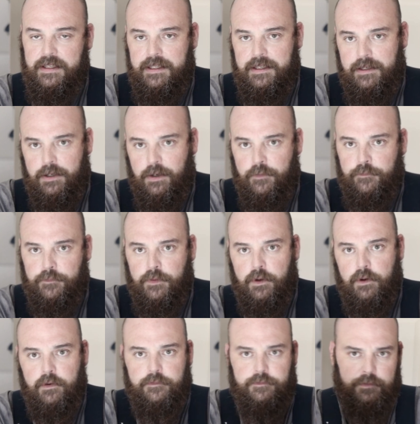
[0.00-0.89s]

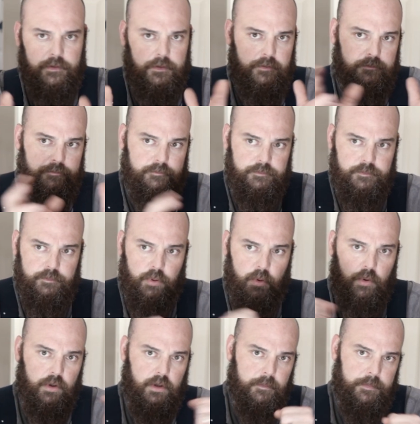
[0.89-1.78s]
EcoFlow for
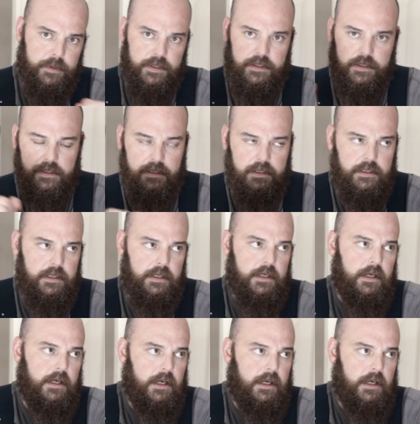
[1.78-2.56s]
portability